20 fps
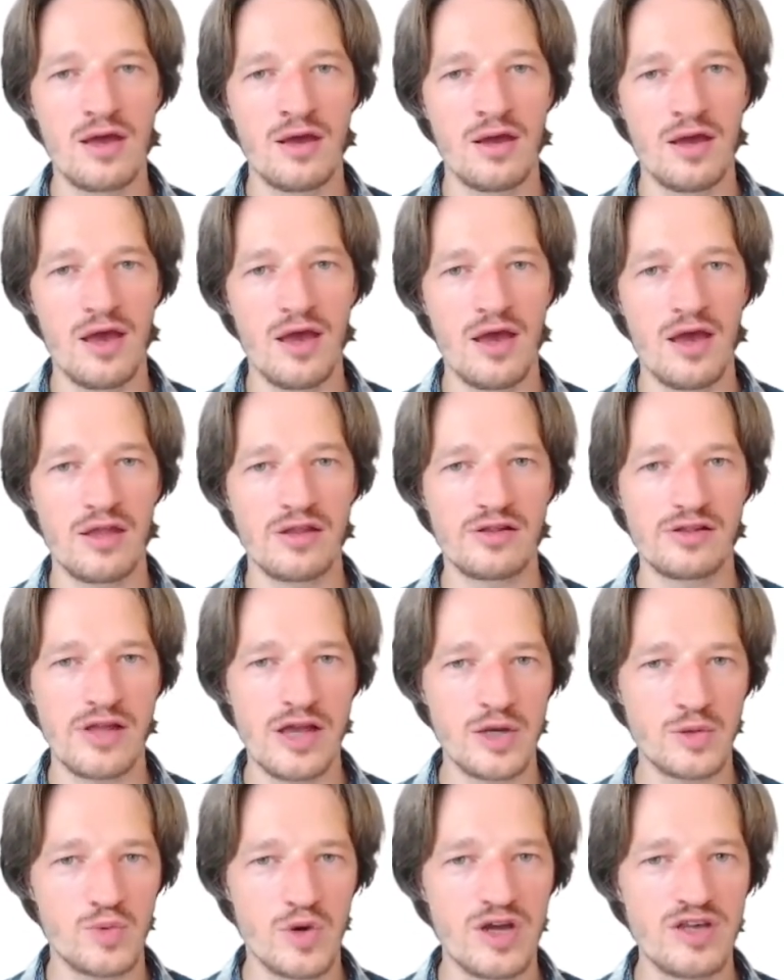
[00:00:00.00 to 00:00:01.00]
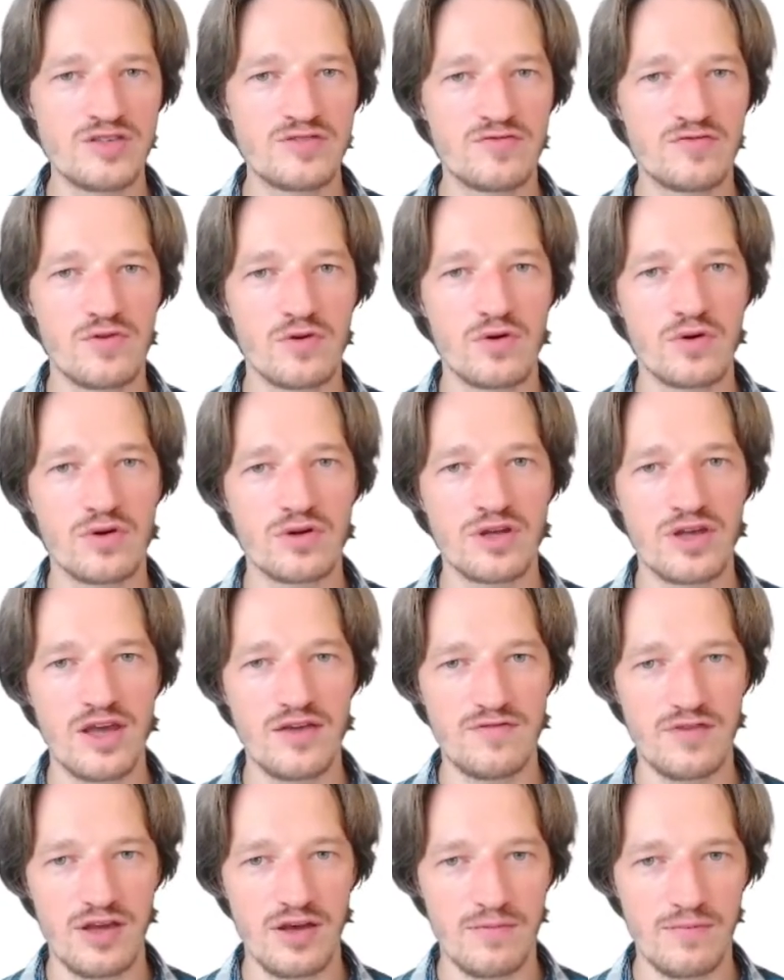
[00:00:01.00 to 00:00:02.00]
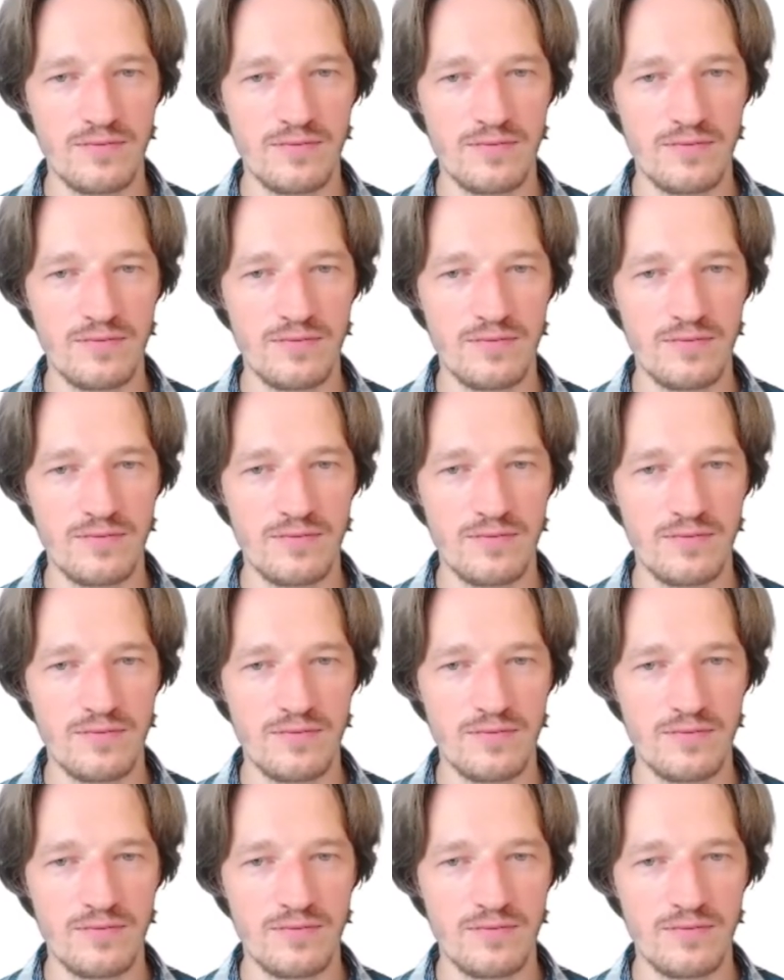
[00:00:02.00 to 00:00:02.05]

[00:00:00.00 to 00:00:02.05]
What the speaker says: and likewise for KVM.